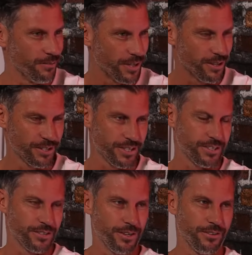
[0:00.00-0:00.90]
because it
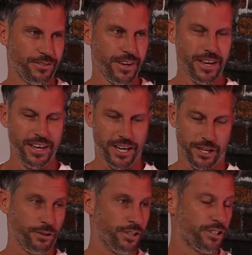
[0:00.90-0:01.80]
sort of it
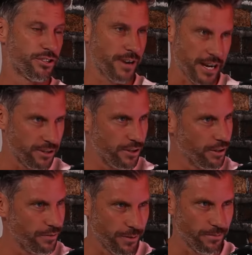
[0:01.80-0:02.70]
could distract
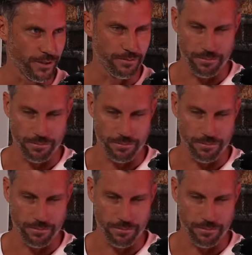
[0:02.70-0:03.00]
you from the